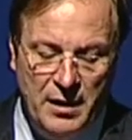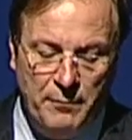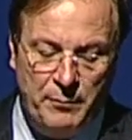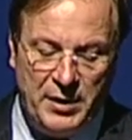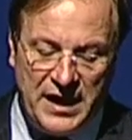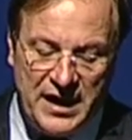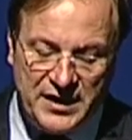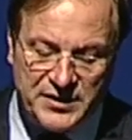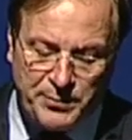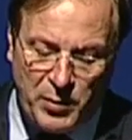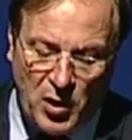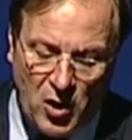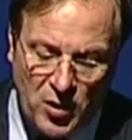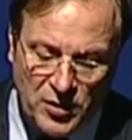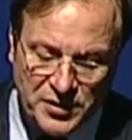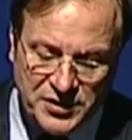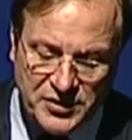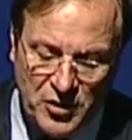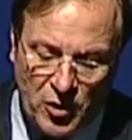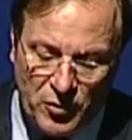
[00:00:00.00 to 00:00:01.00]
But as
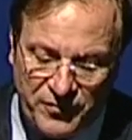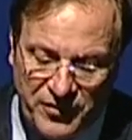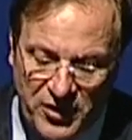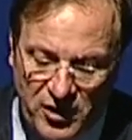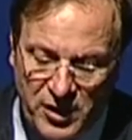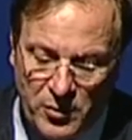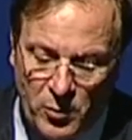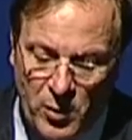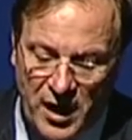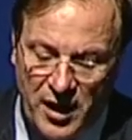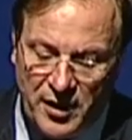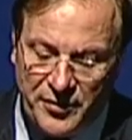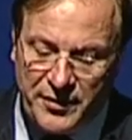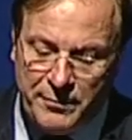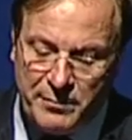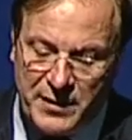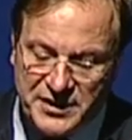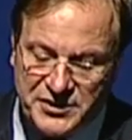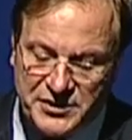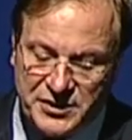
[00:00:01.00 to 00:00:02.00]
Poles know very well, the
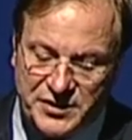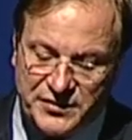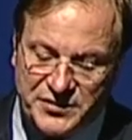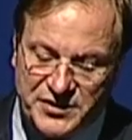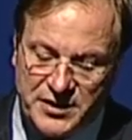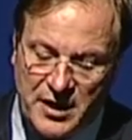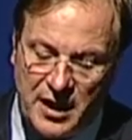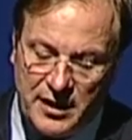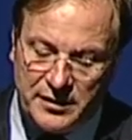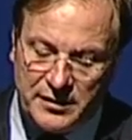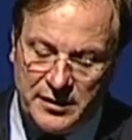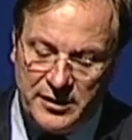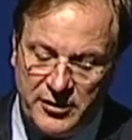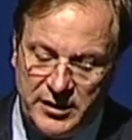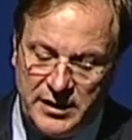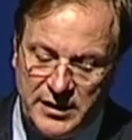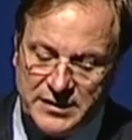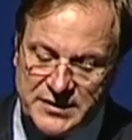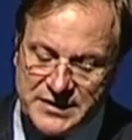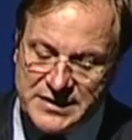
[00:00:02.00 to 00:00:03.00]
message of
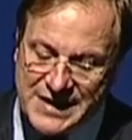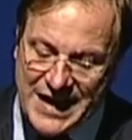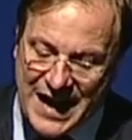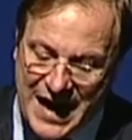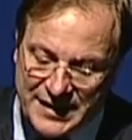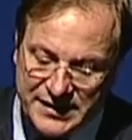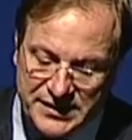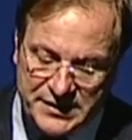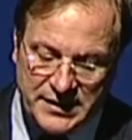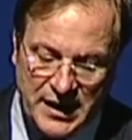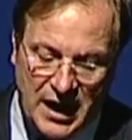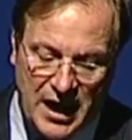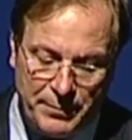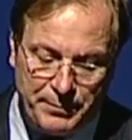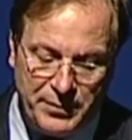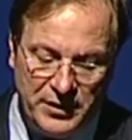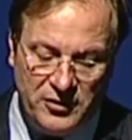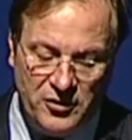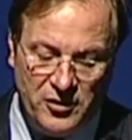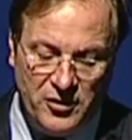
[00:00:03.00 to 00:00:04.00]
solidarity does not
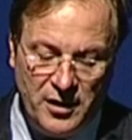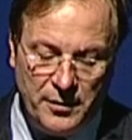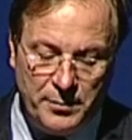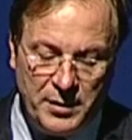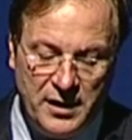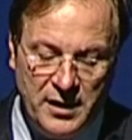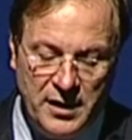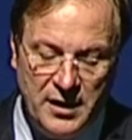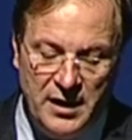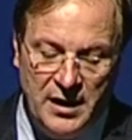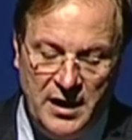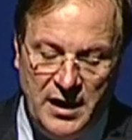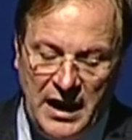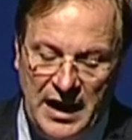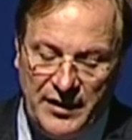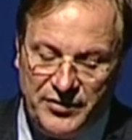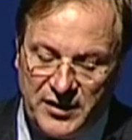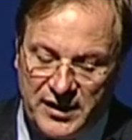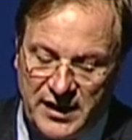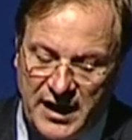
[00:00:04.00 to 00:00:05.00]
stop in Europe.
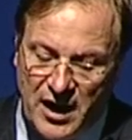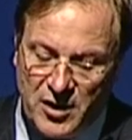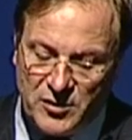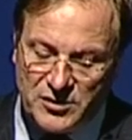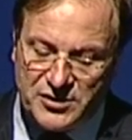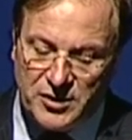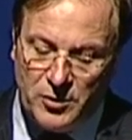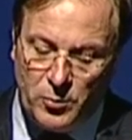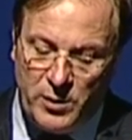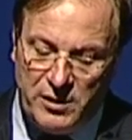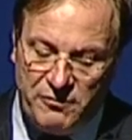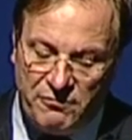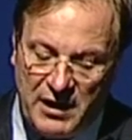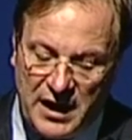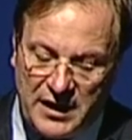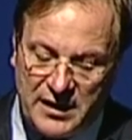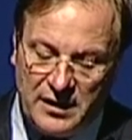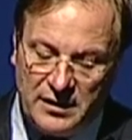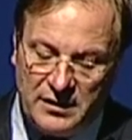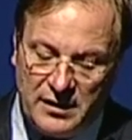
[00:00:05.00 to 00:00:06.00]
At the Council, we
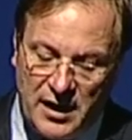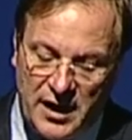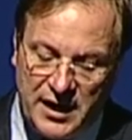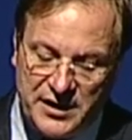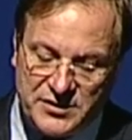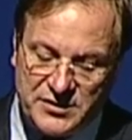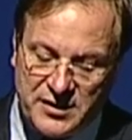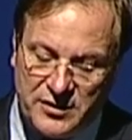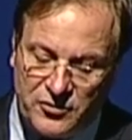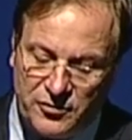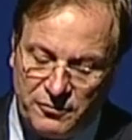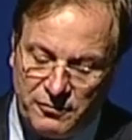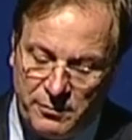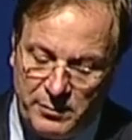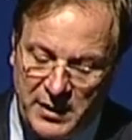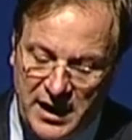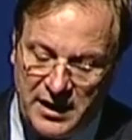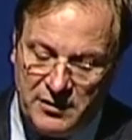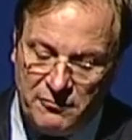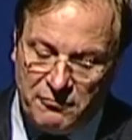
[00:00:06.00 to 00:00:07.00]
recognize that to
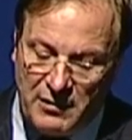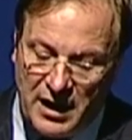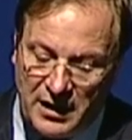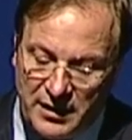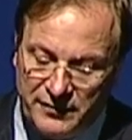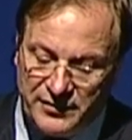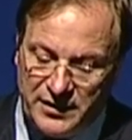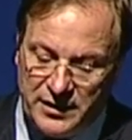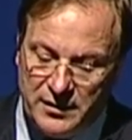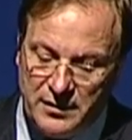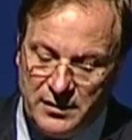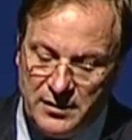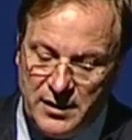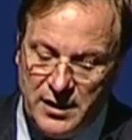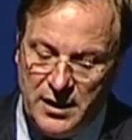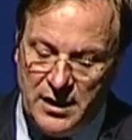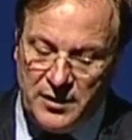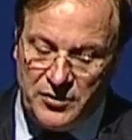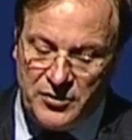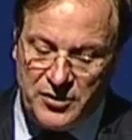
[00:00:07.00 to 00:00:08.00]
remain relevant,
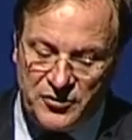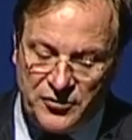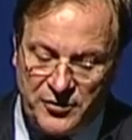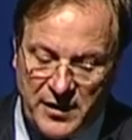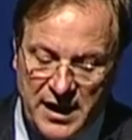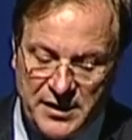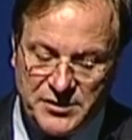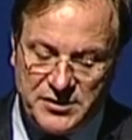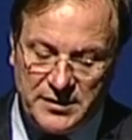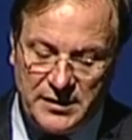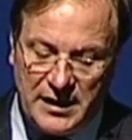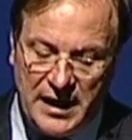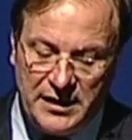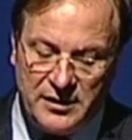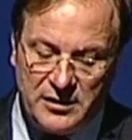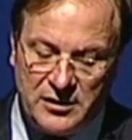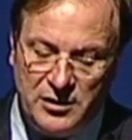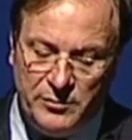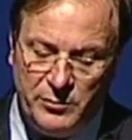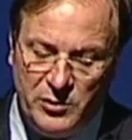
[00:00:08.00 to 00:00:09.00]
the
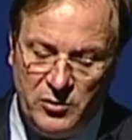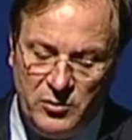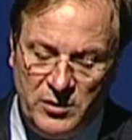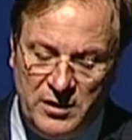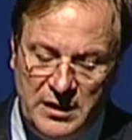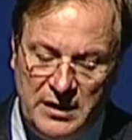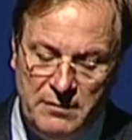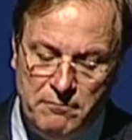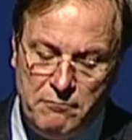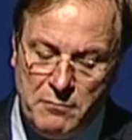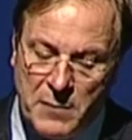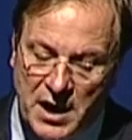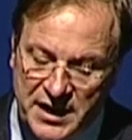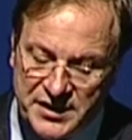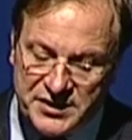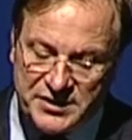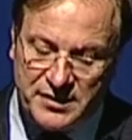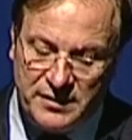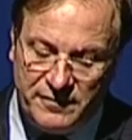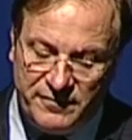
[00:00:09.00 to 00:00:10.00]
transatlantic community
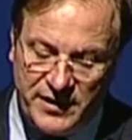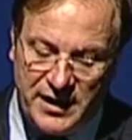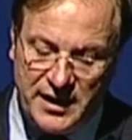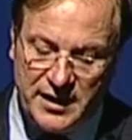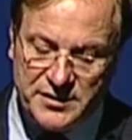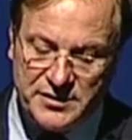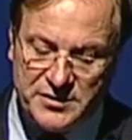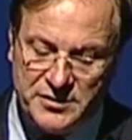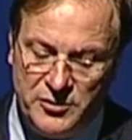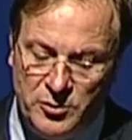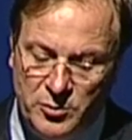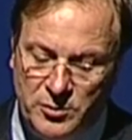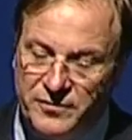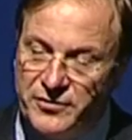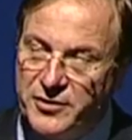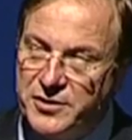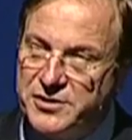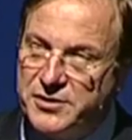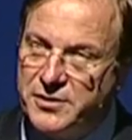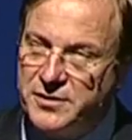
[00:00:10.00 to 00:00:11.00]
must advance
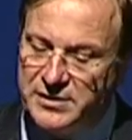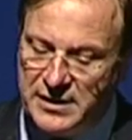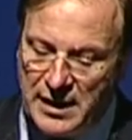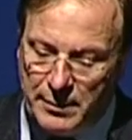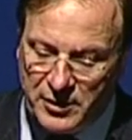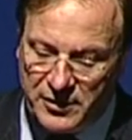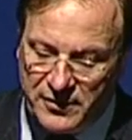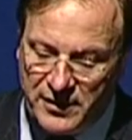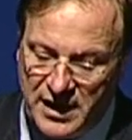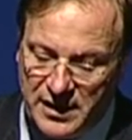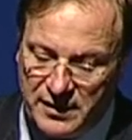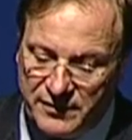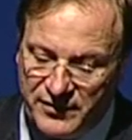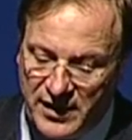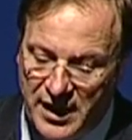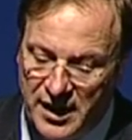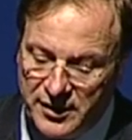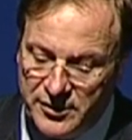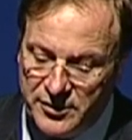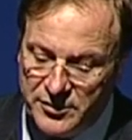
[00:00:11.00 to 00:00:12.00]
universal democratic
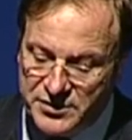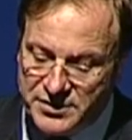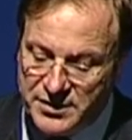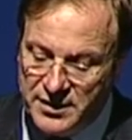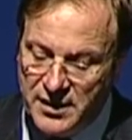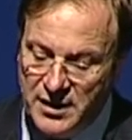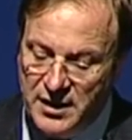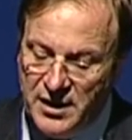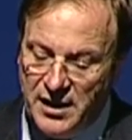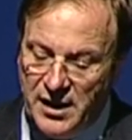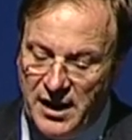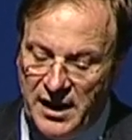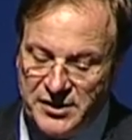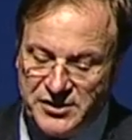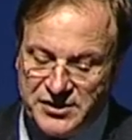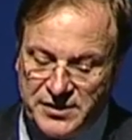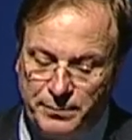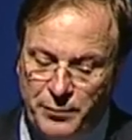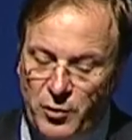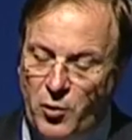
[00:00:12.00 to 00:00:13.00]
values and
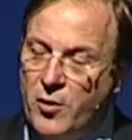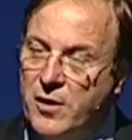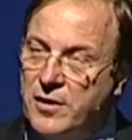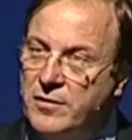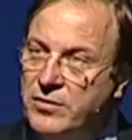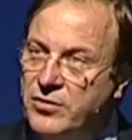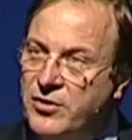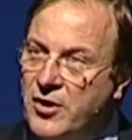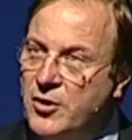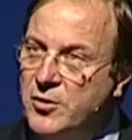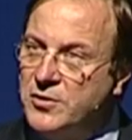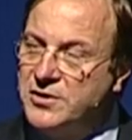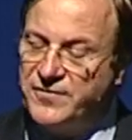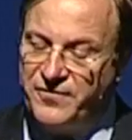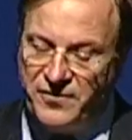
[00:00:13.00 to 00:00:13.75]
support those